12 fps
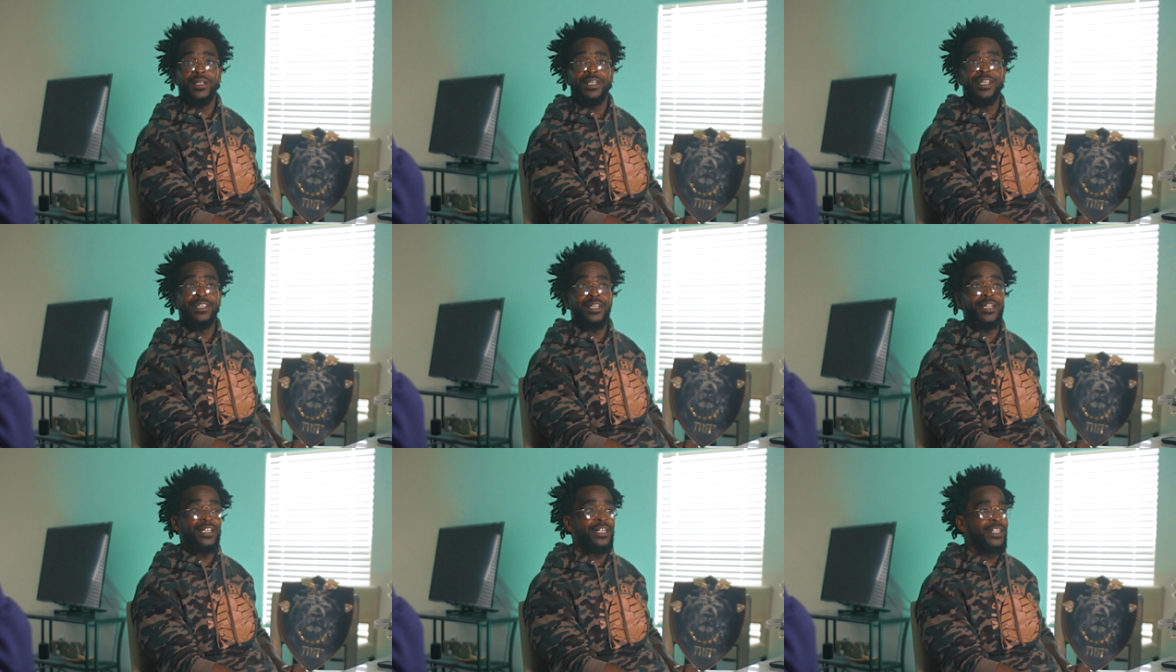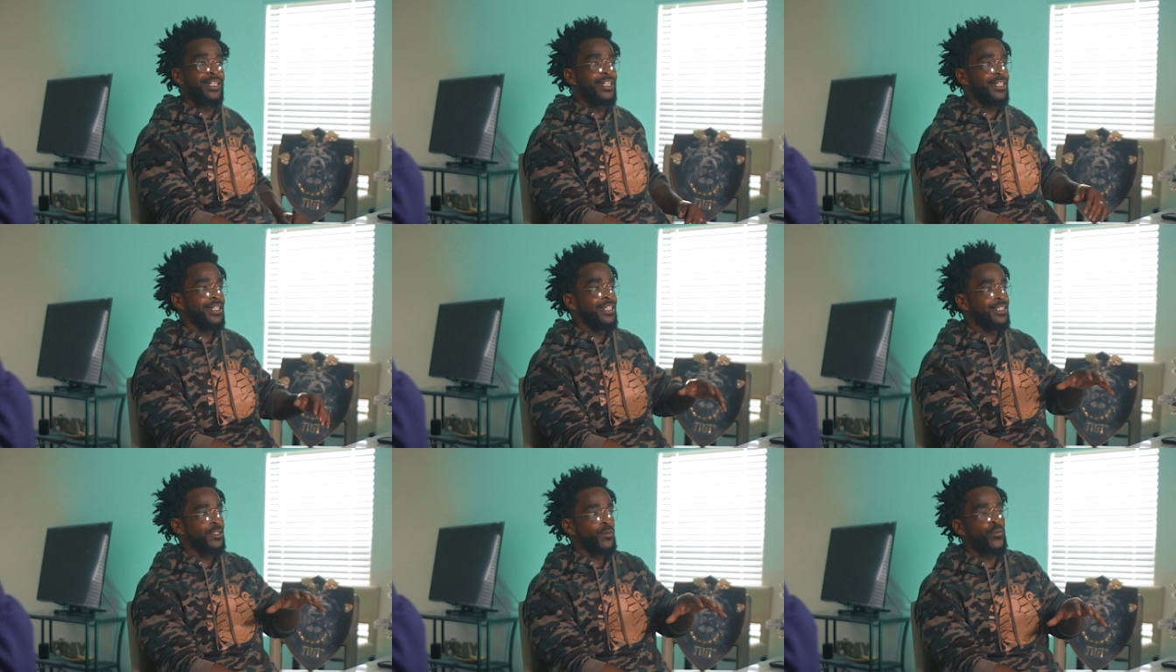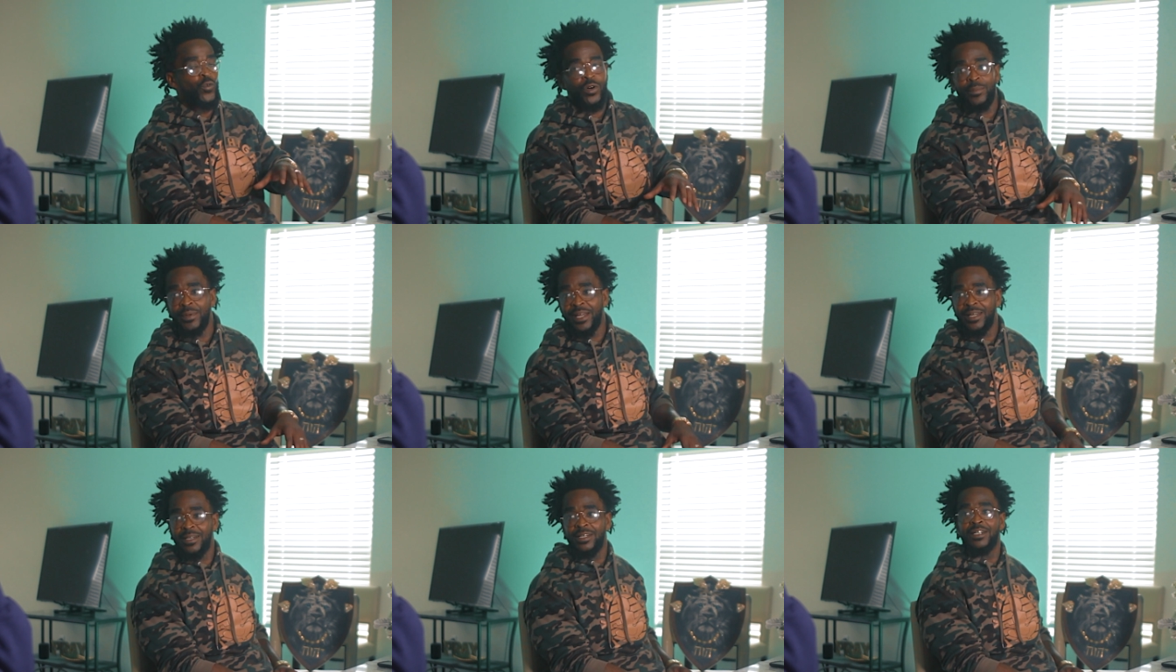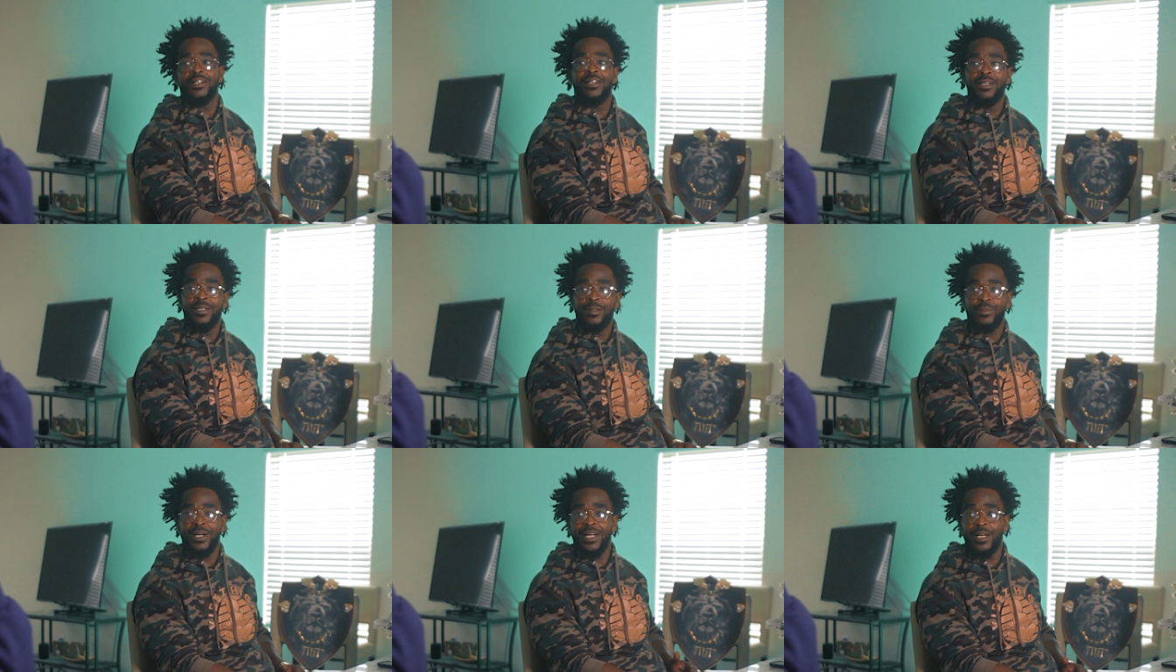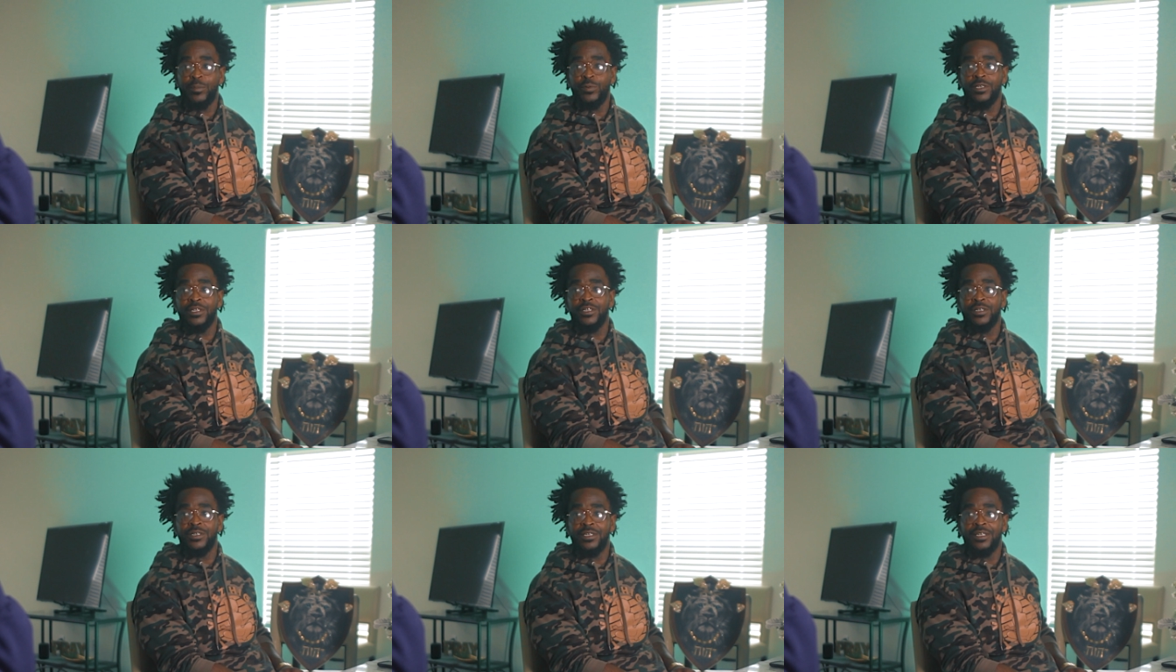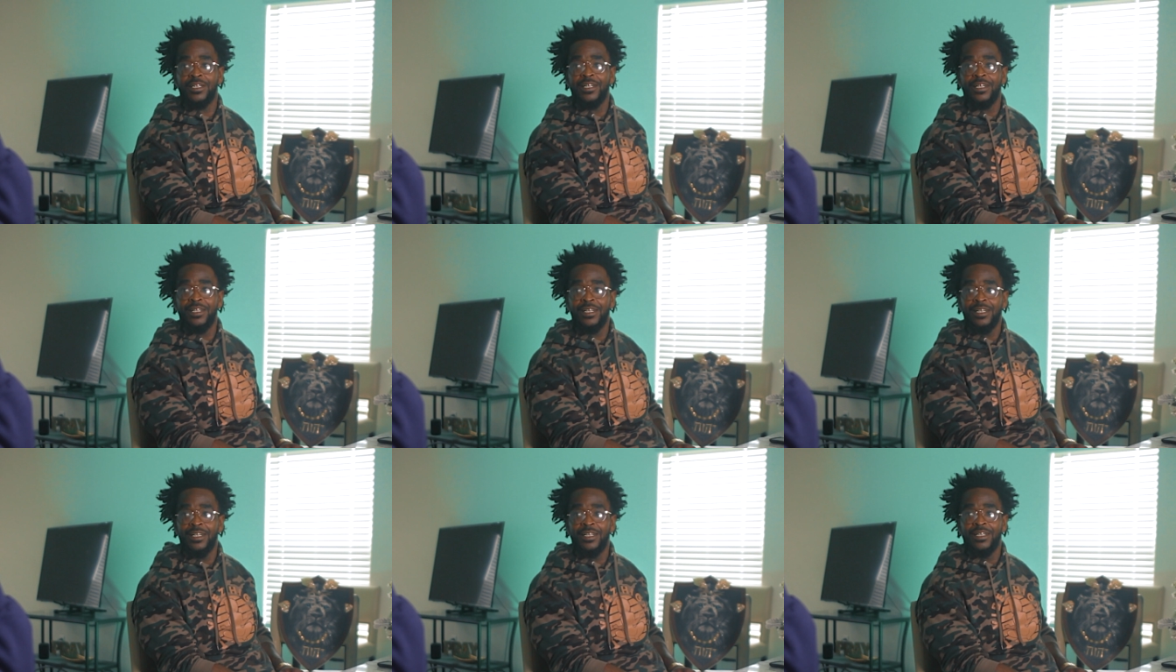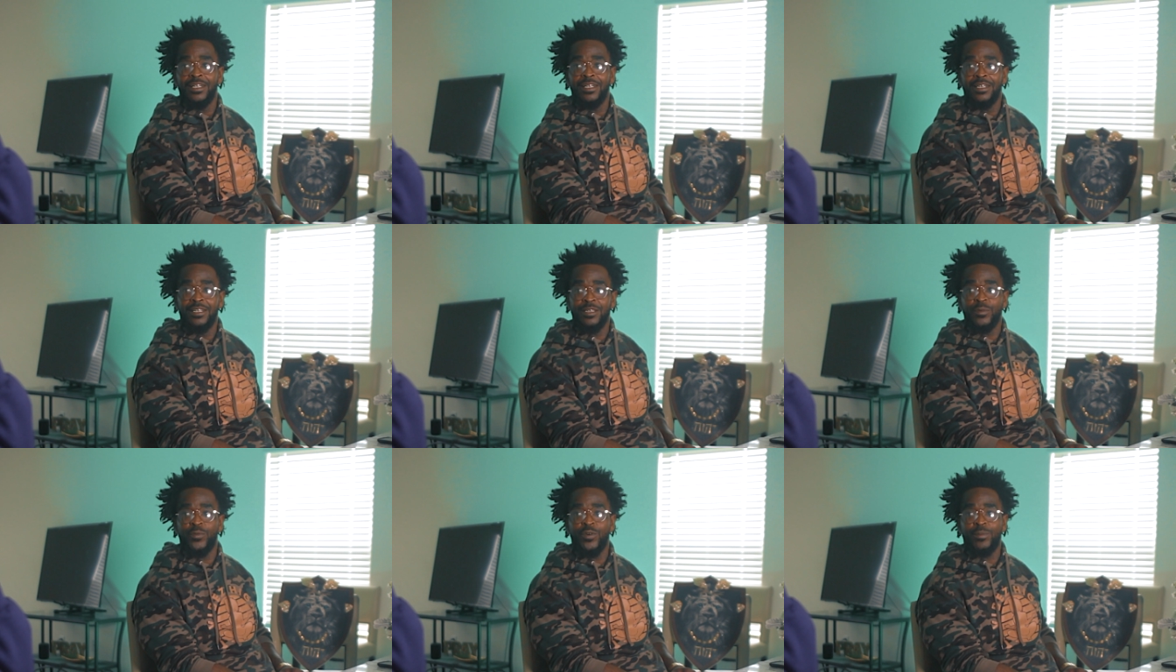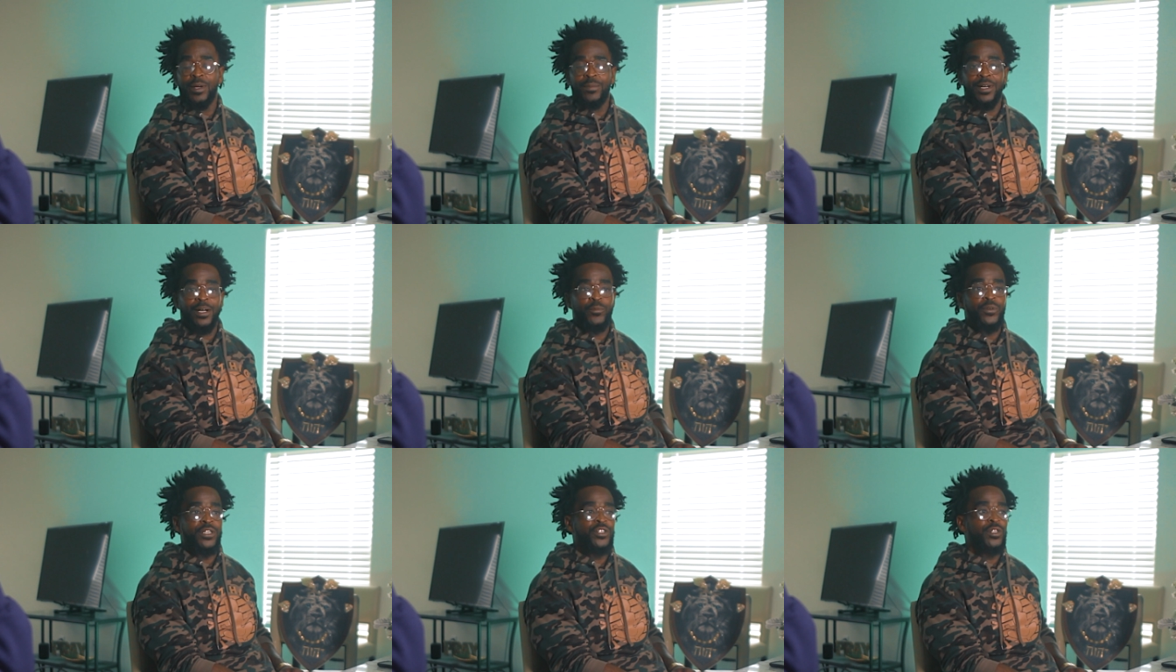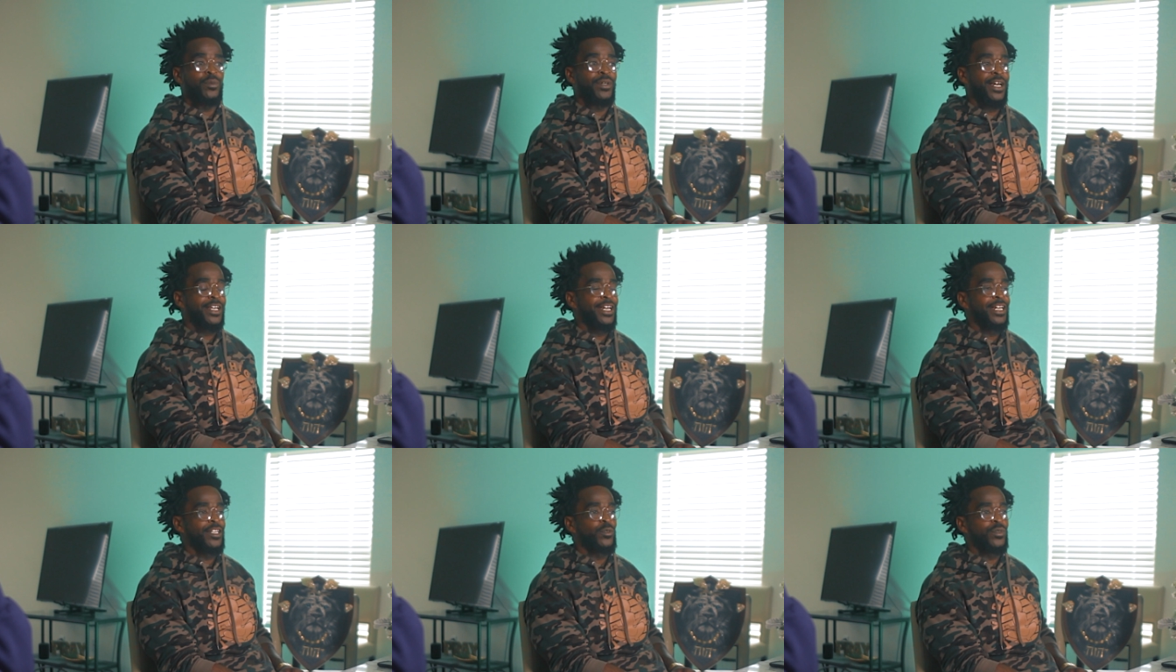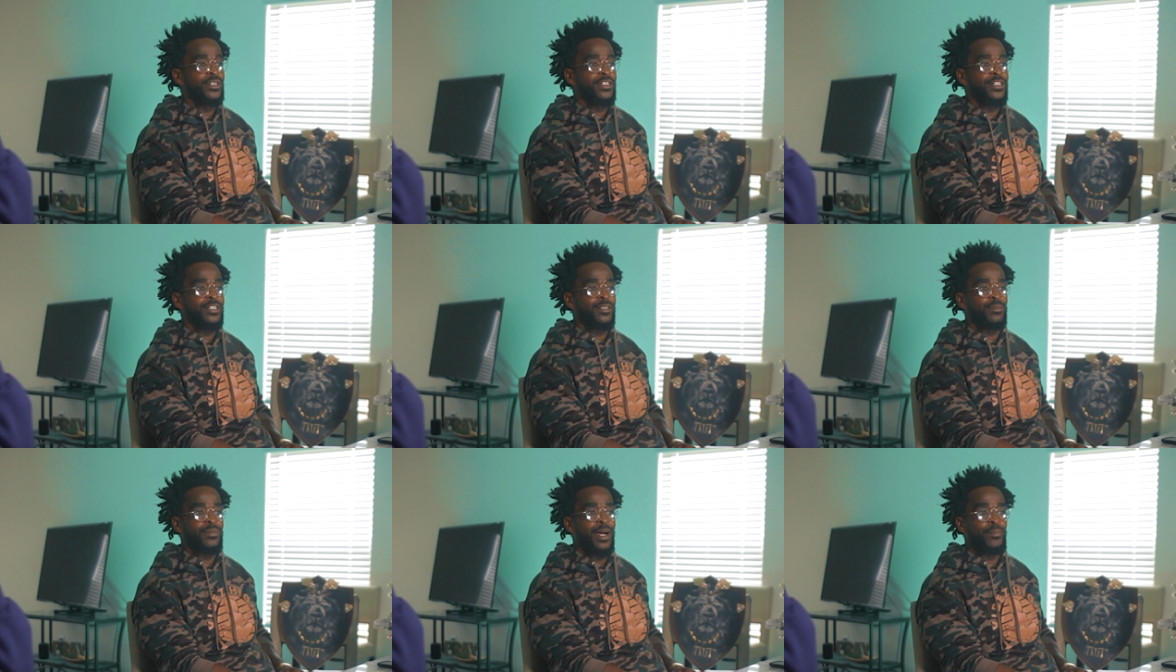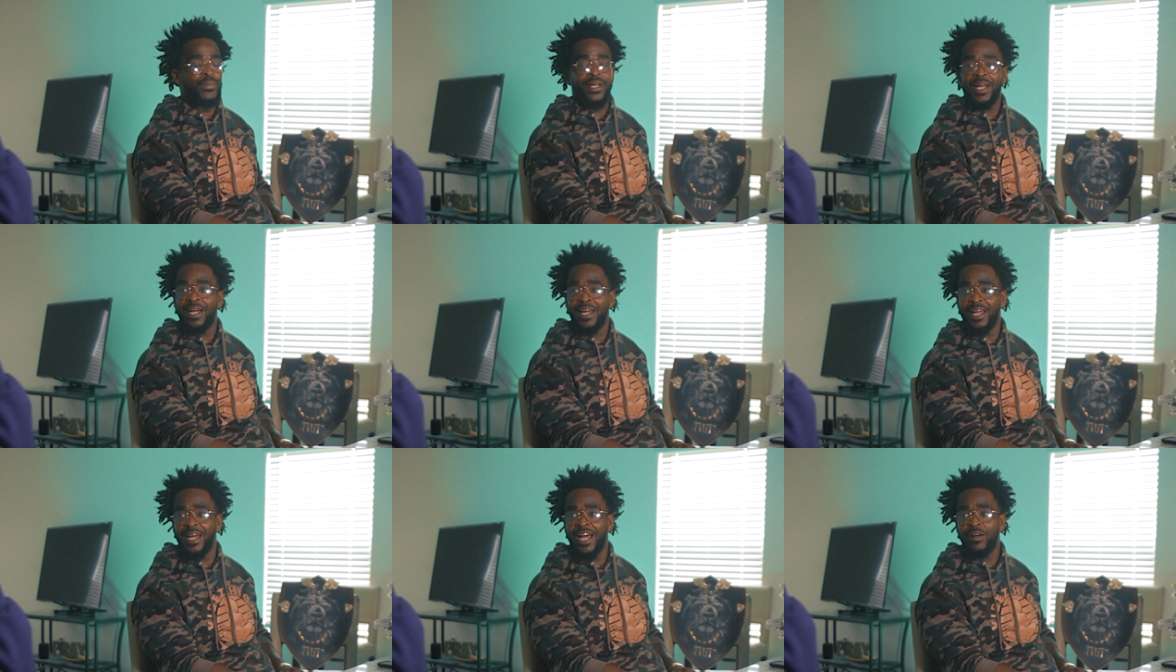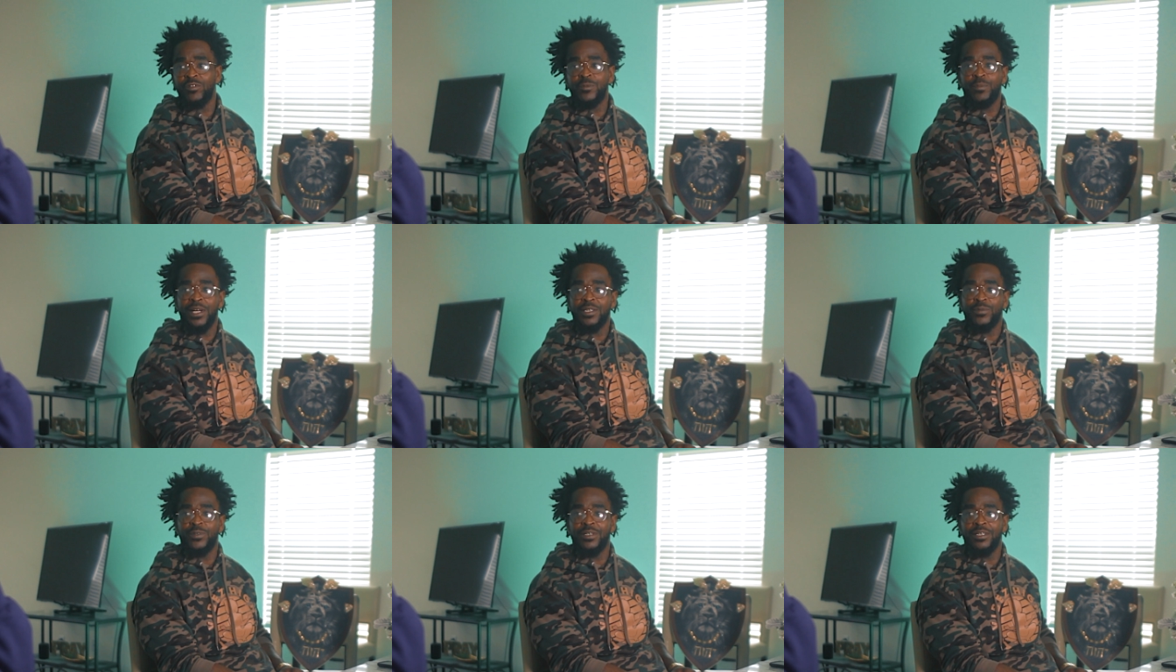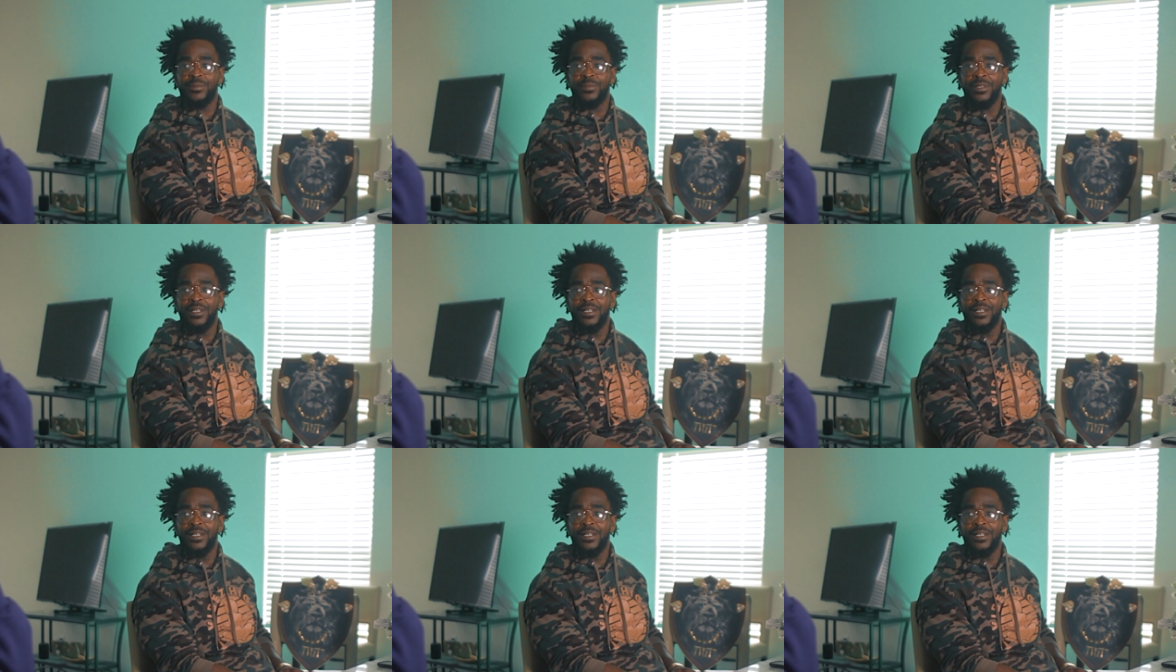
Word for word: he he, he he's the format behind Prince Ashur. Mm. He's the format behind Prince Ashur When I came through the system, I been I had high respects for him